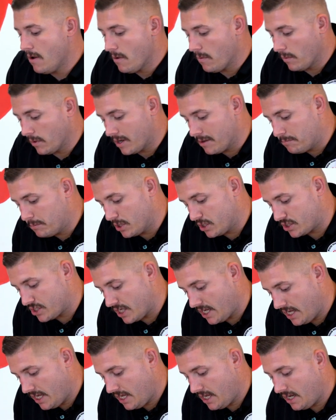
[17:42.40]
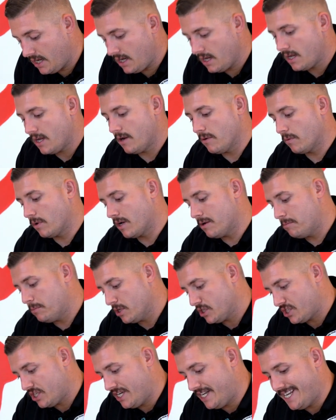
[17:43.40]
We're going to push in and we're going to
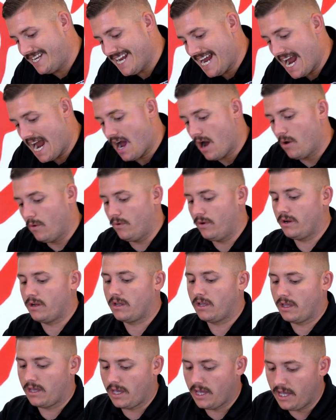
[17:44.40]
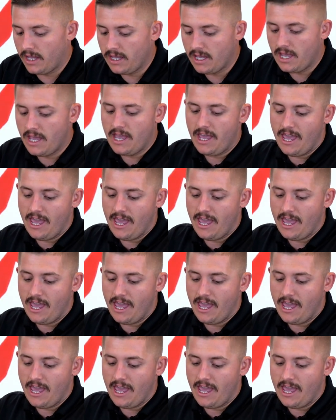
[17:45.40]
push down, okay?